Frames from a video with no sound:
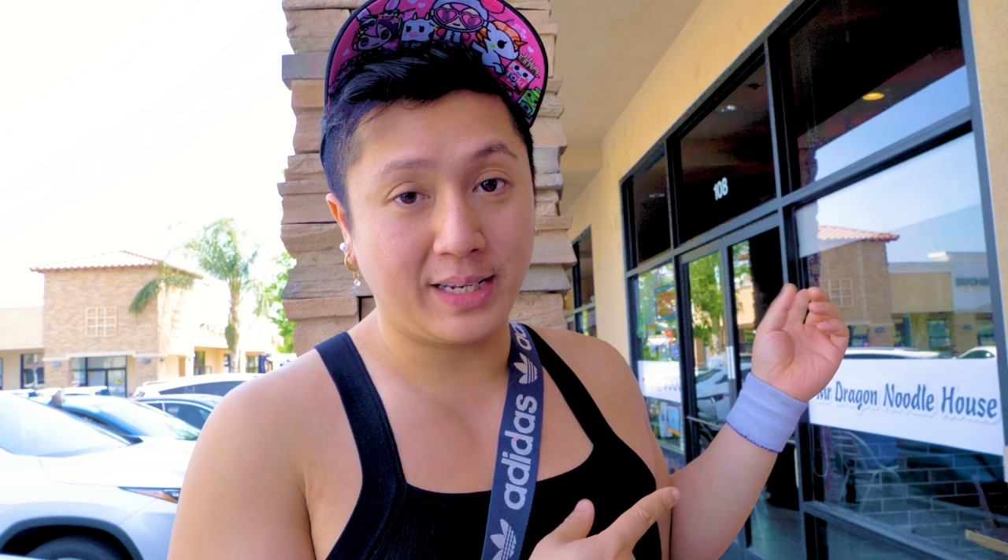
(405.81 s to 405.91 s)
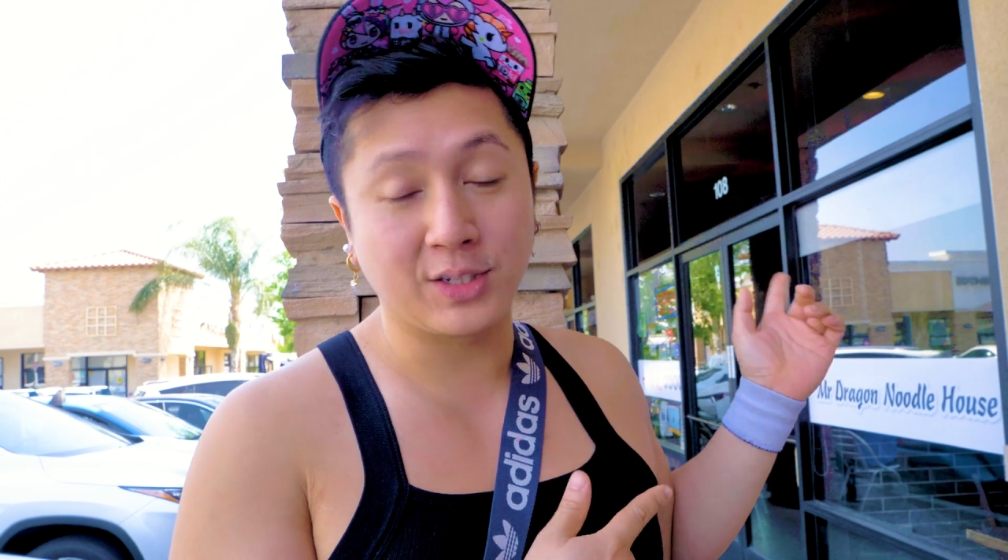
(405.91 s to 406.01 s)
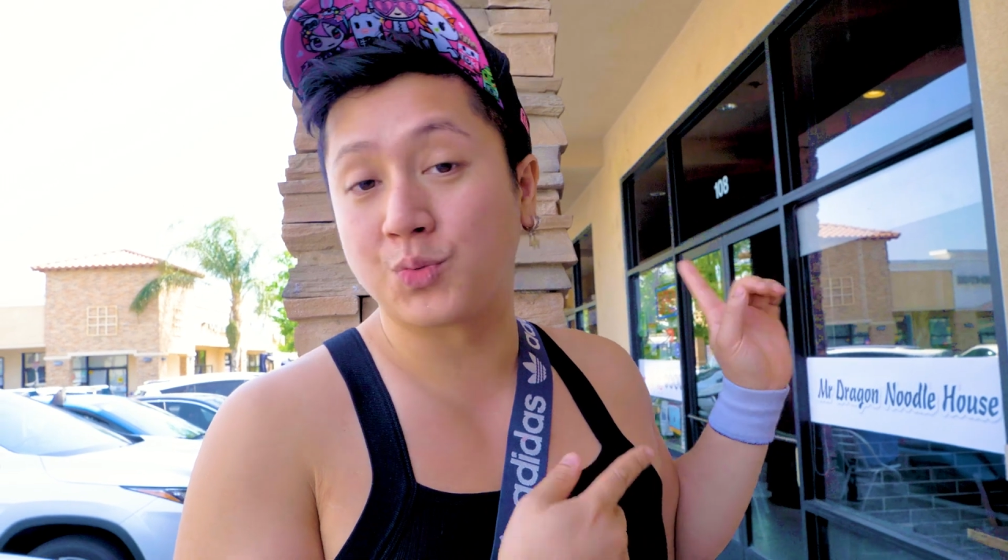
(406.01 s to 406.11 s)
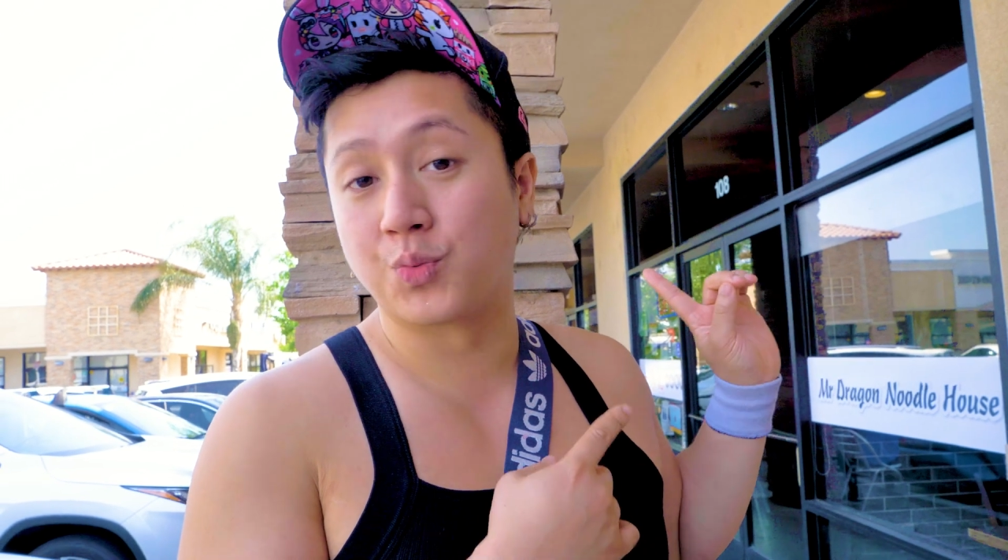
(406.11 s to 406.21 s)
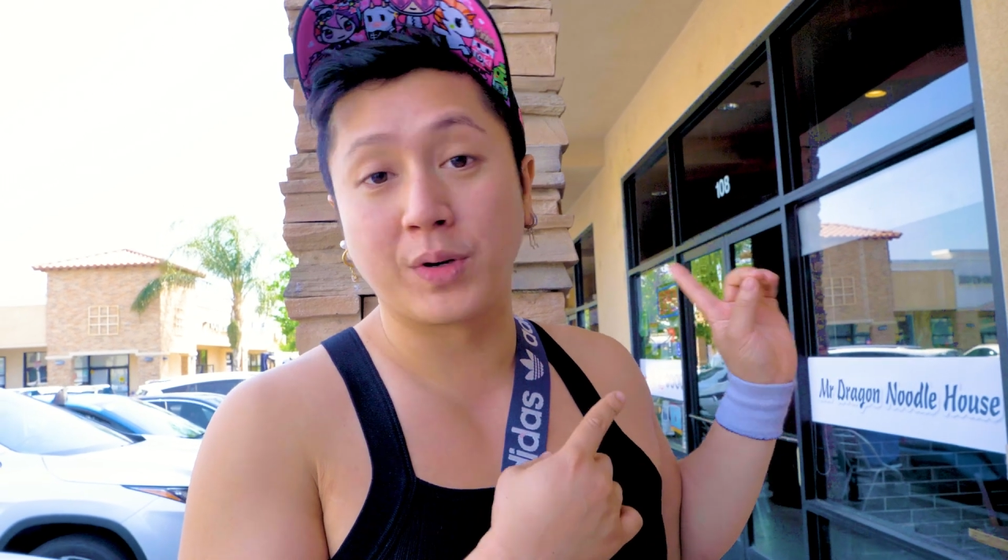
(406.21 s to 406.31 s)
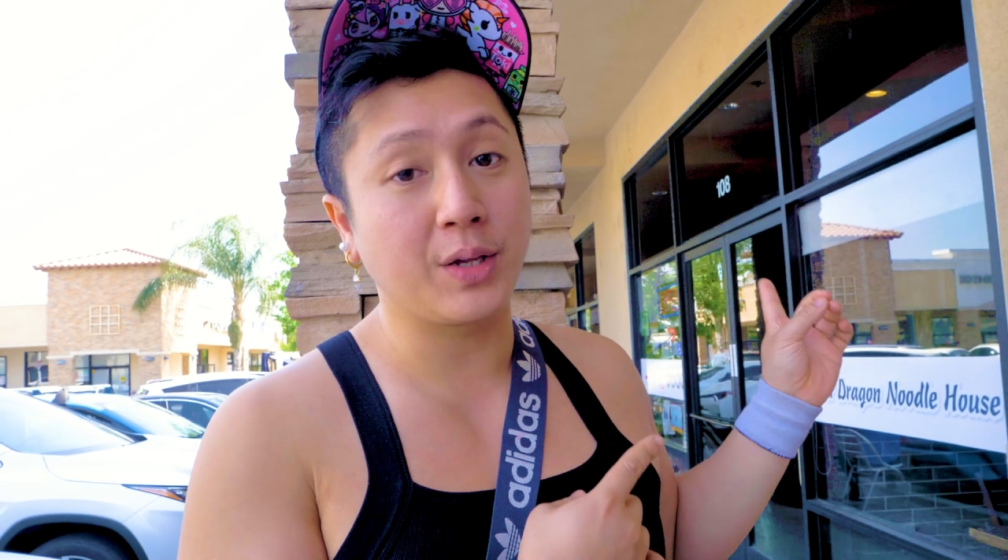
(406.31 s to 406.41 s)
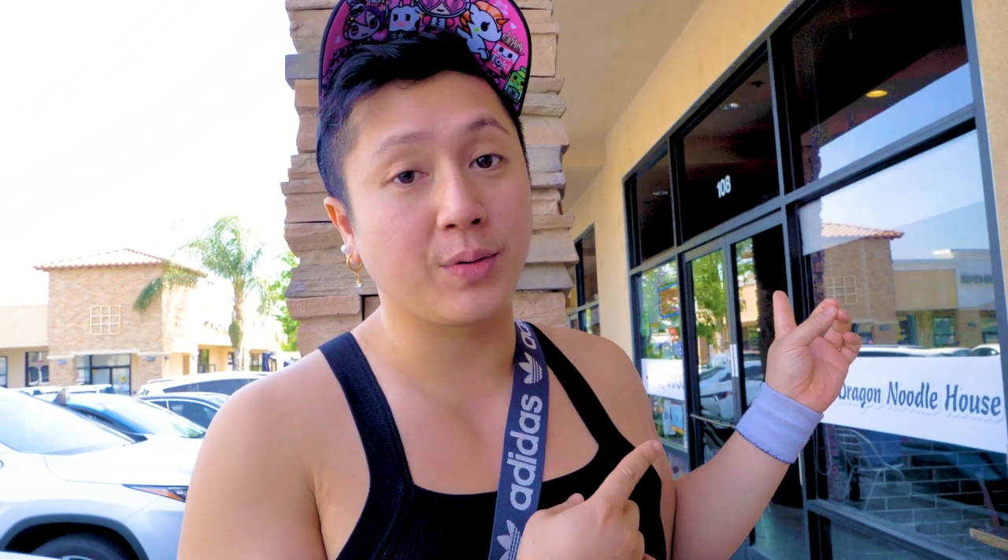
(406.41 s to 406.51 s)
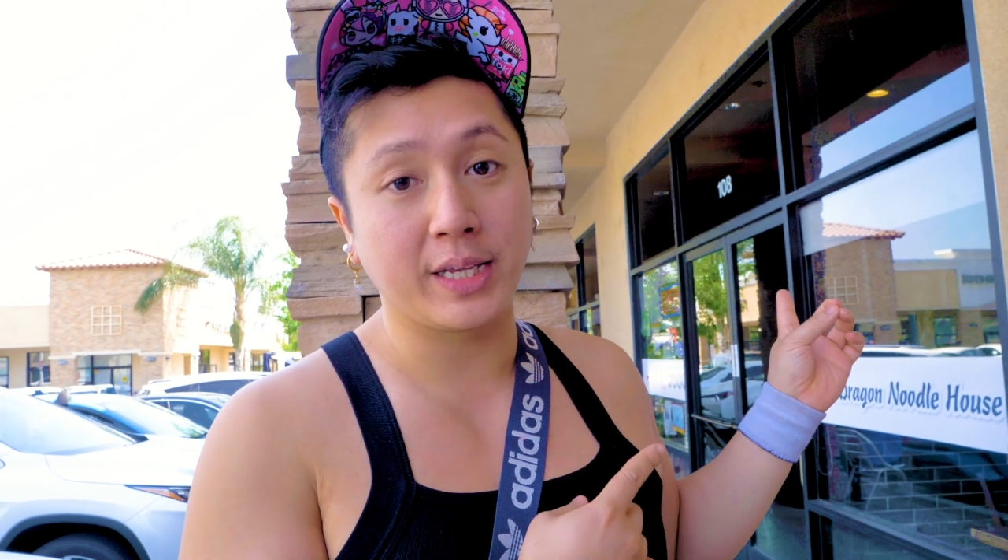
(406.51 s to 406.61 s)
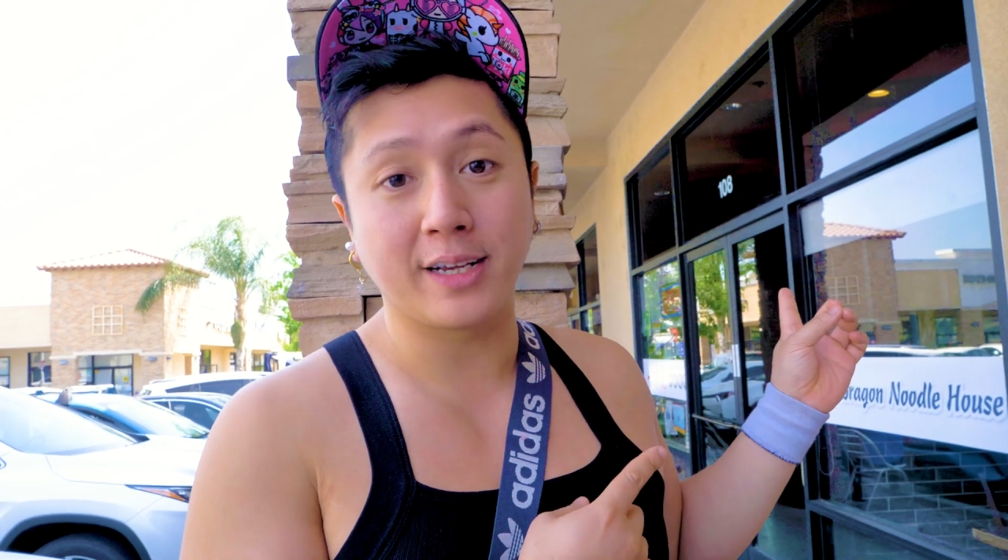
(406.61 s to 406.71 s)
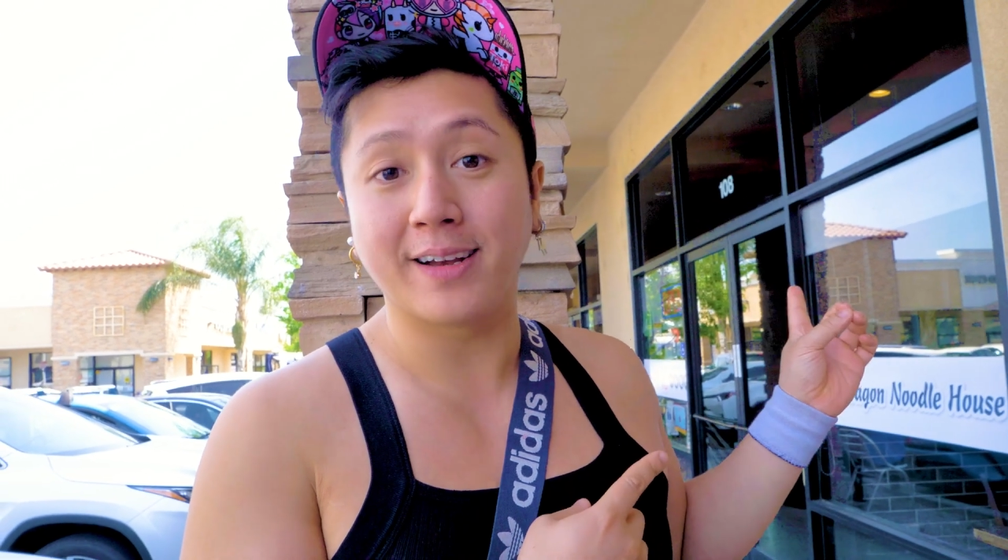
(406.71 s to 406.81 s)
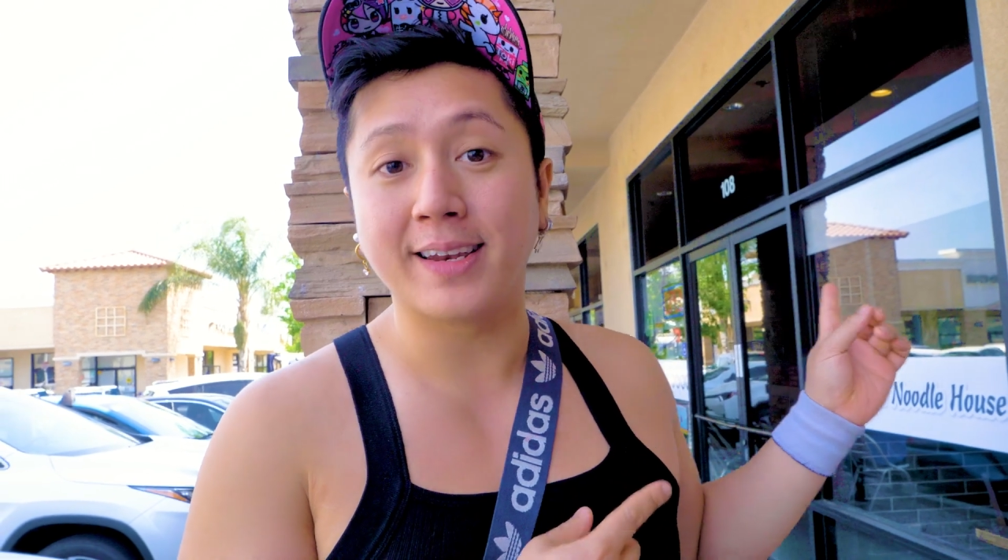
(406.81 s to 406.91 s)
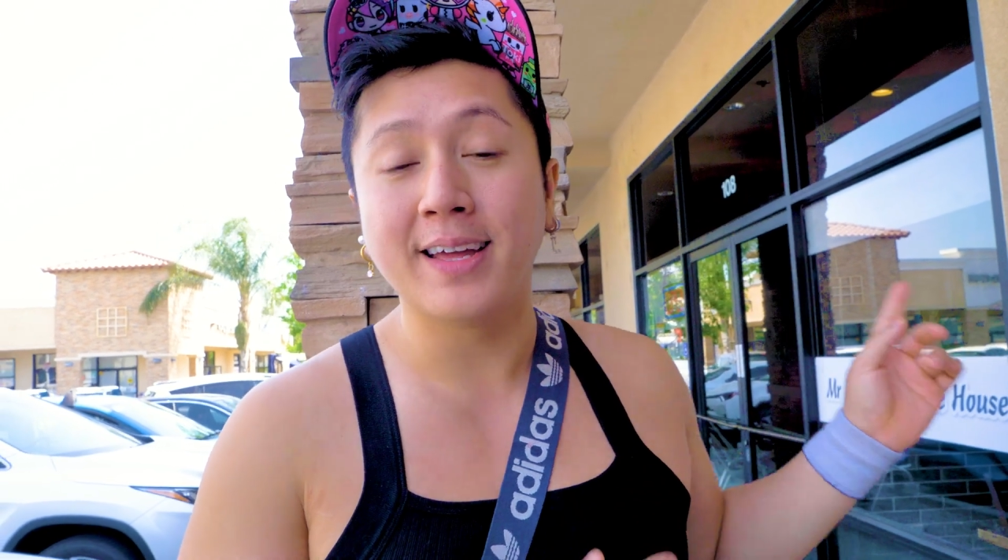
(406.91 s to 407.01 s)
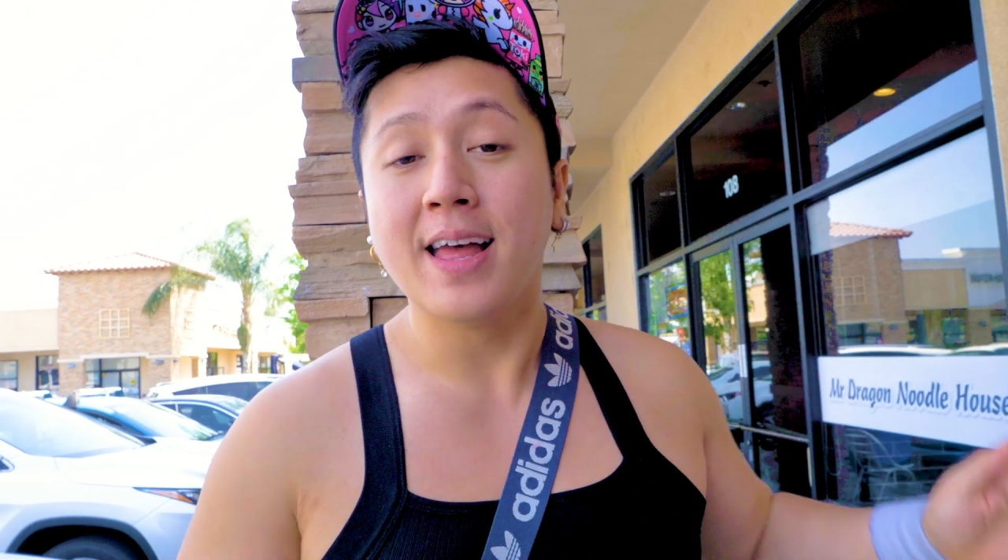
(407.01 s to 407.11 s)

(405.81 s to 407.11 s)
It's really good.